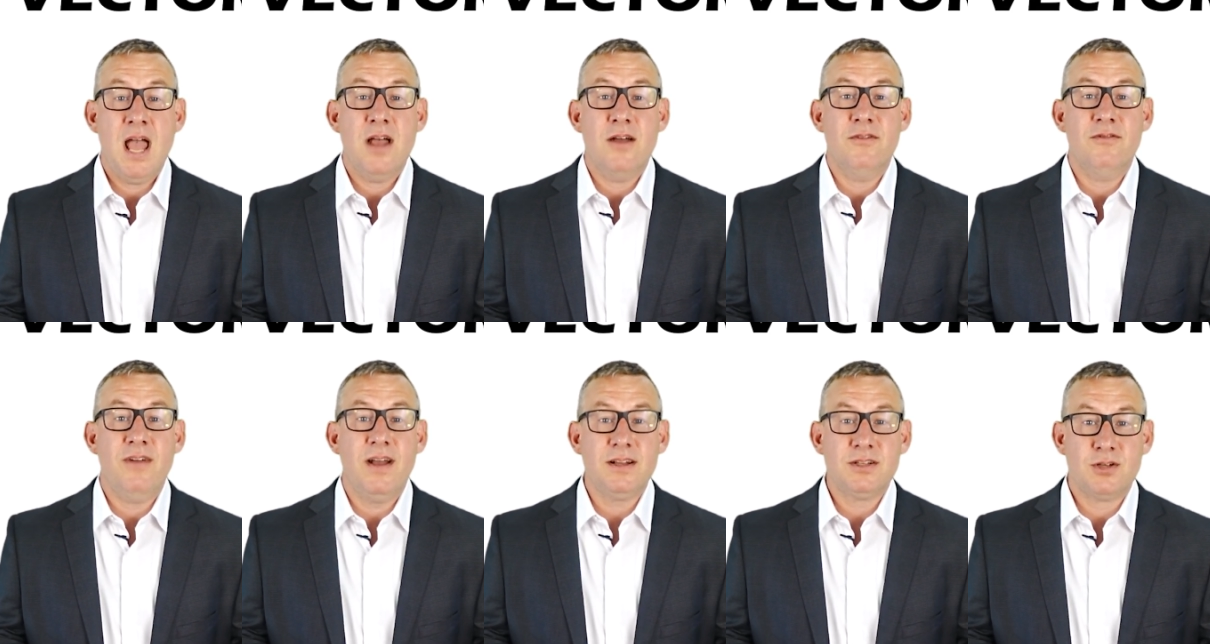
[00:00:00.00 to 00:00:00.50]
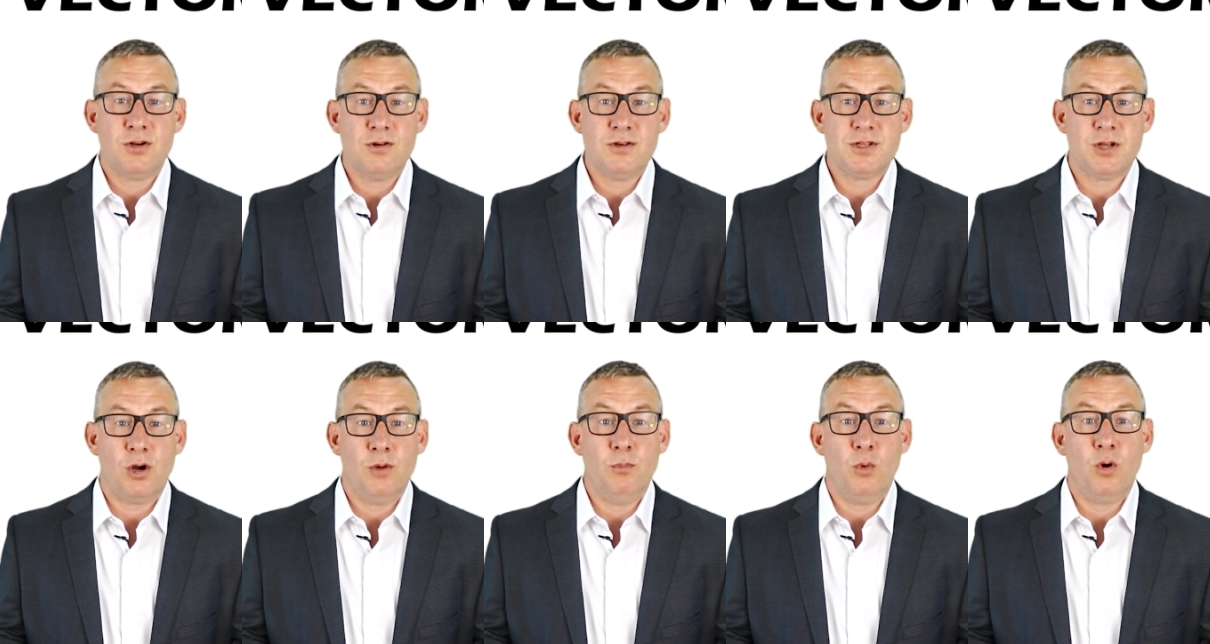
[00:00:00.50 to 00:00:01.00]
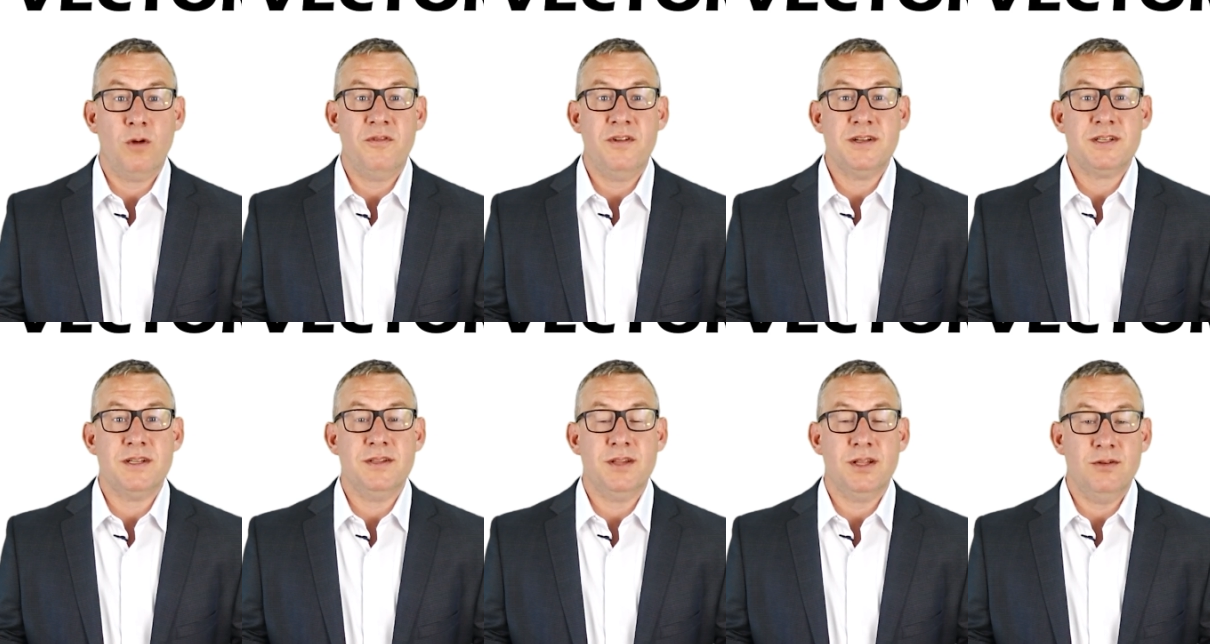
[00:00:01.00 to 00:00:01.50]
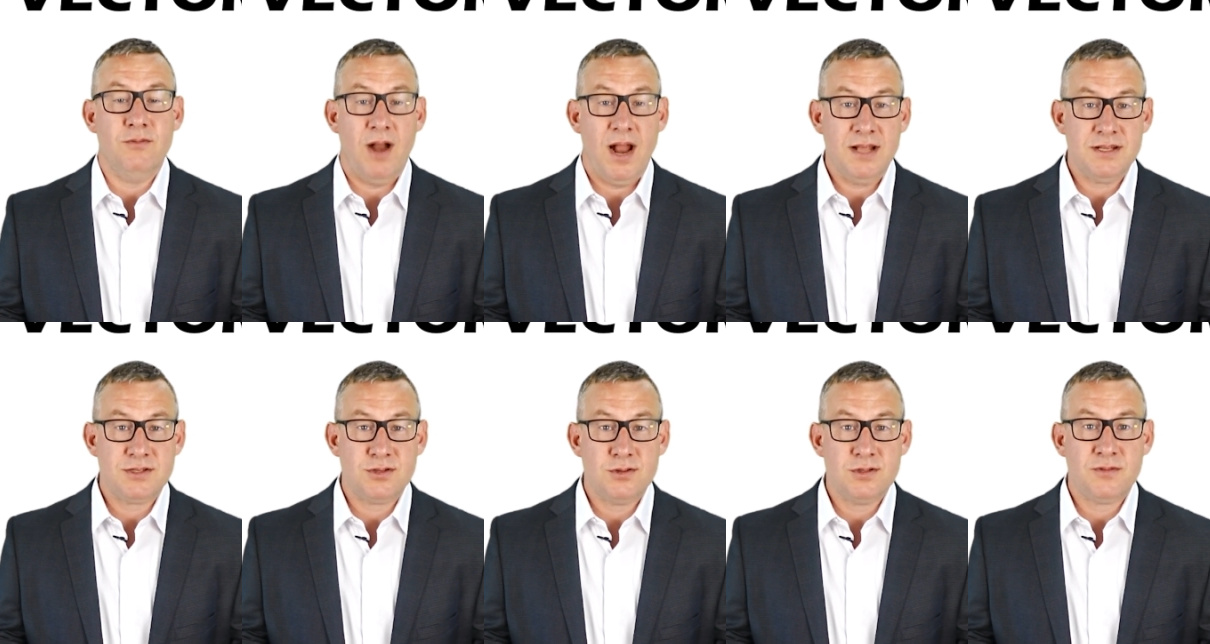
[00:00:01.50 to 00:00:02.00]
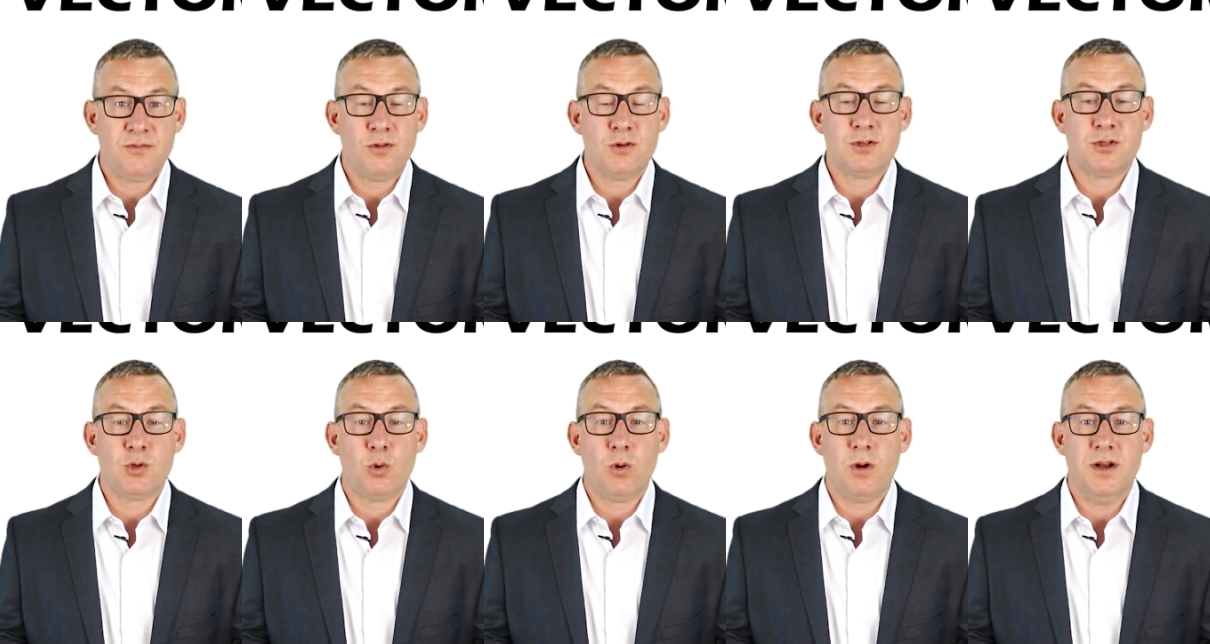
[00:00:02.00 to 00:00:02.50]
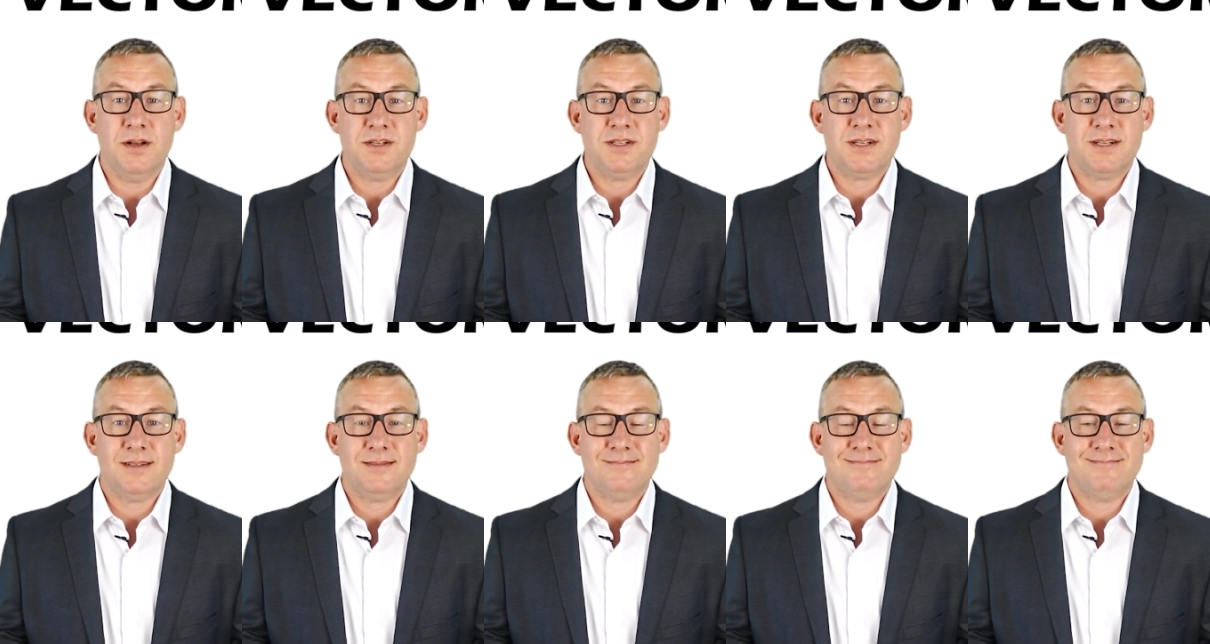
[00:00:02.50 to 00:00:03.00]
Vectors are more efficient than rasters for storage.